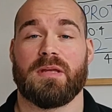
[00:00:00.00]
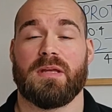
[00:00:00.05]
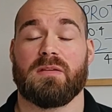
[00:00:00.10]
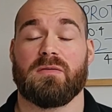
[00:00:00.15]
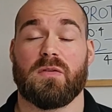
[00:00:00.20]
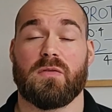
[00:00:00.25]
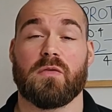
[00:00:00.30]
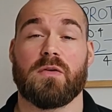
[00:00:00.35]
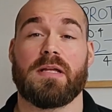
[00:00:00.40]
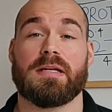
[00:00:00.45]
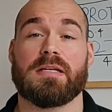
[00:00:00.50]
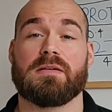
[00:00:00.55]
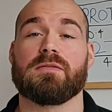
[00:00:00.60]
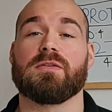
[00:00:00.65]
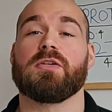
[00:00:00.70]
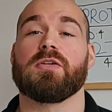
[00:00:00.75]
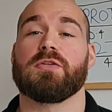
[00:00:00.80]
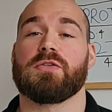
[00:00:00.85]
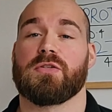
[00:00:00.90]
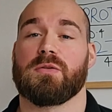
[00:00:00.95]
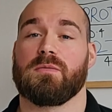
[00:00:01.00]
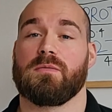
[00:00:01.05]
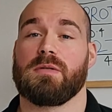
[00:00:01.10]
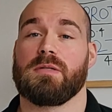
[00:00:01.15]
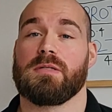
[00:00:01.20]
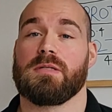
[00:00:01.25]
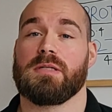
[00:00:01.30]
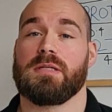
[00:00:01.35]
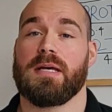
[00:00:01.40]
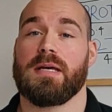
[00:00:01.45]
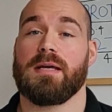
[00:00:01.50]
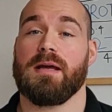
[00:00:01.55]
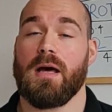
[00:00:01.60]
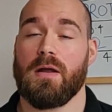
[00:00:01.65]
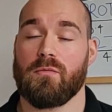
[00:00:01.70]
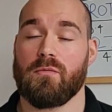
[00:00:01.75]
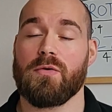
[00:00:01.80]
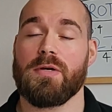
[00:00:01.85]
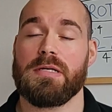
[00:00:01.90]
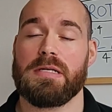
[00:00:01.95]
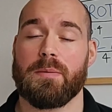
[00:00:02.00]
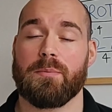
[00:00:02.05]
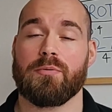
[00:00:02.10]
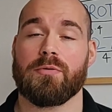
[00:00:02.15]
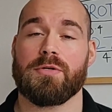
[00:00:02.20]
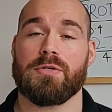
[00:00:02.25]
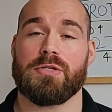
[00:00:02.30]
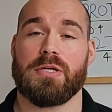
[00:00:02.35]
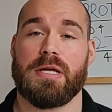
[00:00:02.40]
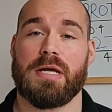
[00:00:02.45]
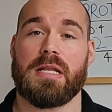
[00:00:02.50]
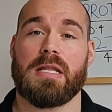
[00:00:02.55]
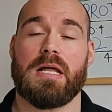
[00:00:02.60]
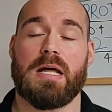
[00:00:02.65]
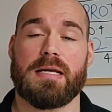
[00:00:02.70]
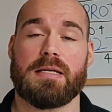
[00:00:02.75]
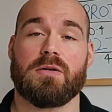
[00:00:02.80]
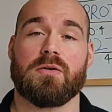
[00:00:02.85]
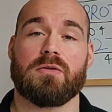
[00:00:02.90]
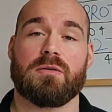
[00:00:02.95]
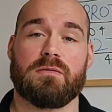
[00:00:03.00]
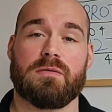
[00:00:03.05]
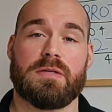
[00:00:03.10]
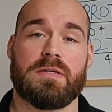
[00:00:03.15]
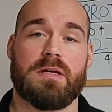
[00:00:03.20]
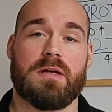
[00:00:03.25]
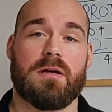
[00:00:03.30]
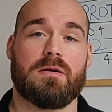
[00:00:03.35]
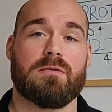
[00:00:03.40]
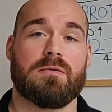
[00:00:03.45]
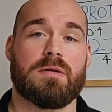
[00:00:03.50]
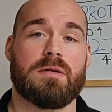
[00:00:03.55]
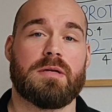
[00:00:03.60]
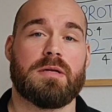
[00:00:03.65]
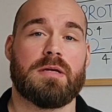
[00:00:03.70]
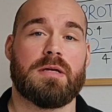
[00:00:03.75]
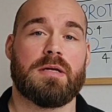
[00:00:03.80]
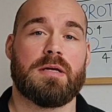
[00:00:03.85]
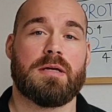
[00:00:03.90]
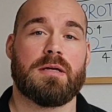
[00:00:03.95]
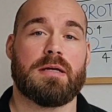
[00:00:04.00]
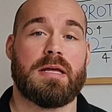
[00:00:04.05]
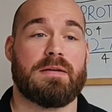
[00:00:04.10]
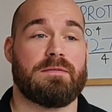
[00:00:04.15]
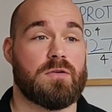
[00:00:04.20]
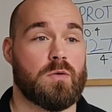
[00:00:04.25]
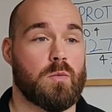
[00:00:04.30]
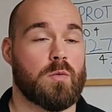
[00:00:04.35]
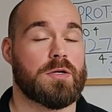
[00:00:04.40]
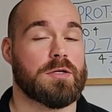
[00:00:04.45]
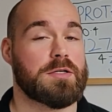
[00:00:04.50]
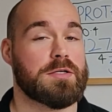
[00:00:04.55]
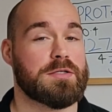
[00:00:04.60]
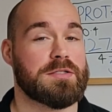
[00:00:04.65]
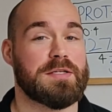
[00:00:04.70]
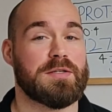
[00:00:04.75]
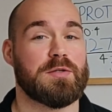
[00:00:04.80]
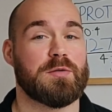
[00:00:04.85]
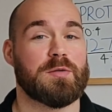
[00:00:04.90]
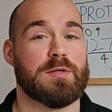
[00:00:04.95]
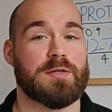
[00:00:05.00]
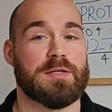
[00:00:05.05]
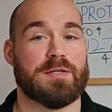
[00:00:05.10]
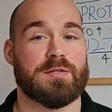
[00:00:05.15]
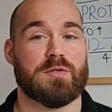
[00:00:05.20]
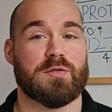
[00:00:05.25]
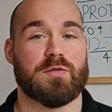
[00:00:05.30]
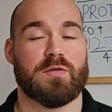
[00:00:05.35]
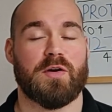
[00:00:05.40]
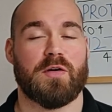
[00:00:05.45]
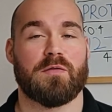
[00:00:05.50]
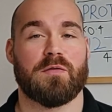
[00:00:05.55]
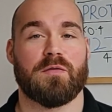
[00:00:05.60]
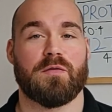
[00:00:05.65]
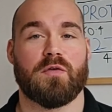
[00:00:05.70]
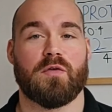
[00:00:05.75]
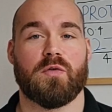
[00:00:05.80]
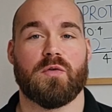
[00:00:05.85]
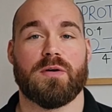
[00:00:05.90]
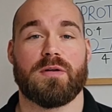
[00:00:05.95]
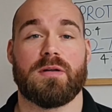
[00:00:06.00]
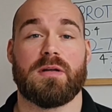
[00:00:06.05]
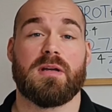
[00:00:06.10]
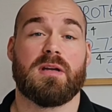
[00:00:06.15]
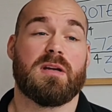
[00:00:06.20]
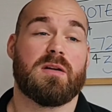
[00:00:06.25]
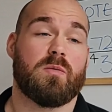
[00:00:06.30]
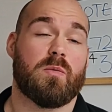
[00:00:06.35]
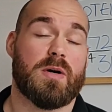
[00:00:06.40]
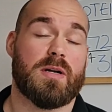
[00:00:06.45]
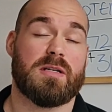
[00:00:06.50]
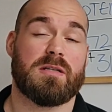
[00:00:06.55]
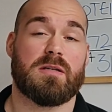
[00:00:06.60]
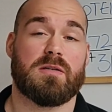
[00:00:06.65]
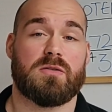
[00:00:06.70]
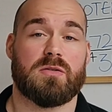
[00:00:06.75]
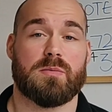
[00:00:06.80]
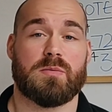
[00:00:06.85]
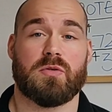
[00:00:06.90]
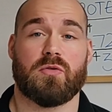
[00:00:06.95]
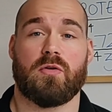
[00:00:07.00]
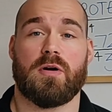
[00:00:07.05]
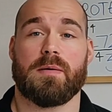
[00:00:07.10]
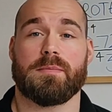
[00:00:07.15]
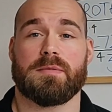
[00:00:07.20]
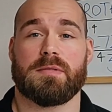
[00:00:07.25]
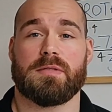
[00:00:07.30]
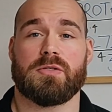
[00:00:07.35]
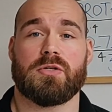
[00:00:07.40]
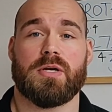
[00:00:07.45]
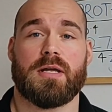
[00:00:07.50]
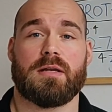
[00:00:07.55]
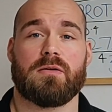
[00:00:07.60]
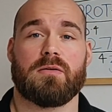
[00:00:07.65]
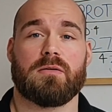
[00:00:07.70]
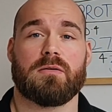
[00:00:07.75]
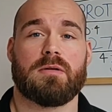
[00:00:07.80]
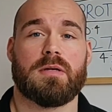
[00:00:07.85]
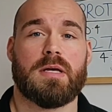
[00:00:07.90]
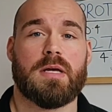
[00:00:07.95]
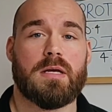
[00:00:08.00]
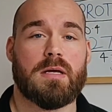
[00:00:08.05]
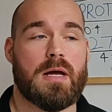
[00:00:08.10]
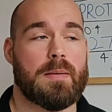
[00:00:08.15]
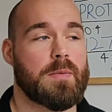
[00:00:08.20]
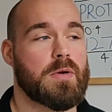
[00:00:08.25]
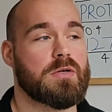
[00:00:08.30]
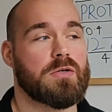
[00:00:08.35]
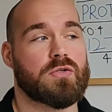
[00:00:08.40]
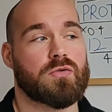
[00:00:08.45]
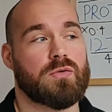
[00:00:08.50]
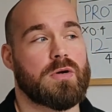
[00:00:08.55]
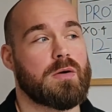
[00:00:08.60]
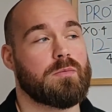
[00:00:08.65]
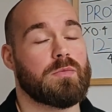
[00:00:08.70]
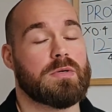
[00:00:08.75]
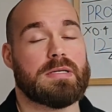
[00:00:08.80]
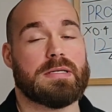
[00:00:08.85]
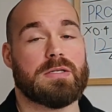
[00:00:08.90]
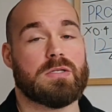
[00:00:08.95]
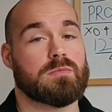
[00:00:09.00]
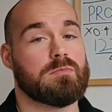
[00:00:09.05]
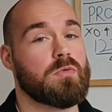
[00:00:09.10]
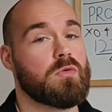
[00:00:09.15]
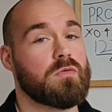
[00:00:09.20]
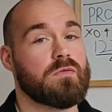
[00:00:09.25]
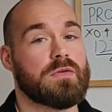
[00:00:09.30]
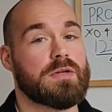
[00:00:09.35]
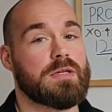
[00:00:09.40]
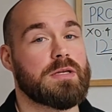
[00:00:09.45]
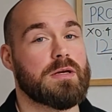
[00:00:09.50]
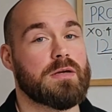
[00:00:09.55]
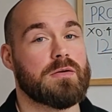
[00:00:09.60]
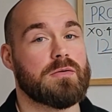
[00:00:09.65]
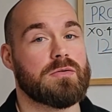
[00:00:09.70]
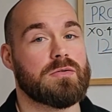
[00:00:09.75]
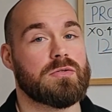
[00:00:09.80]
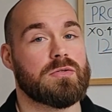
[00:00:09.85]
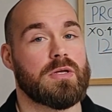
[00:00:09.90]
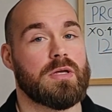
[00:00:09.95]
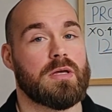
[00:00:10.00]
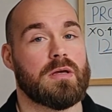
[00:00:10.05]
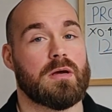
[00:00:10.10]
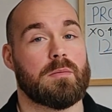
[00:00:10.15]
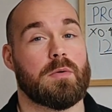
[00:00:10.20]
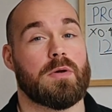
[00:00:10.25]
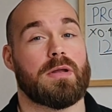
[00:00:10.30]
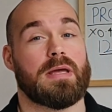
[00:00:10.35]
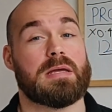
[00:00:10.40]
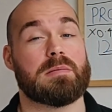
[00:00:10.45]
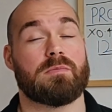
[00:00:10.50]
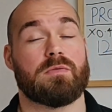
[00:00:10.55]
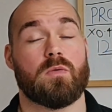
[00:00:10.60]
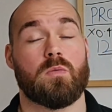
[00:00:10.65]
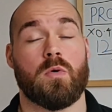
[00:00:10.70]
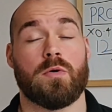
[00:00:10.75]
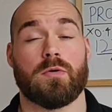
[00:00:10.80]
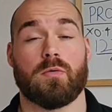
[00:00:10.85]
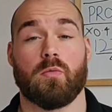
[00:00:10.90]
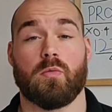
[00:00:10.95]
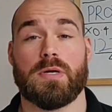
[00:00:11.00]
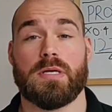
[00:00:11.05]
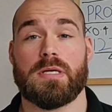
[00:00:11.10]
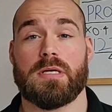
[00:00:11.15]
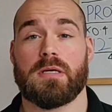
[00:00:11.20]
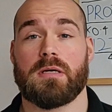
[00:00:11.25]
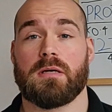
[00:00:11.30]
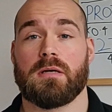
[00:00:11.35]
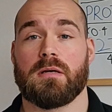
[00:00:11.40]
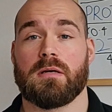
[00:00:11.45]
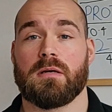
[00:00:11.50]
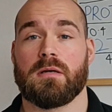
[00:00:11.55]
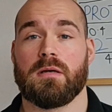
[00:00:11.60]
If you feel like you've learned something today, I'd really appreciate a like on the video. If you want to continue learning stuff going forward, why don't you subscribe to the channel? I'm going to try and release more videos. I'm going to aim for one a week.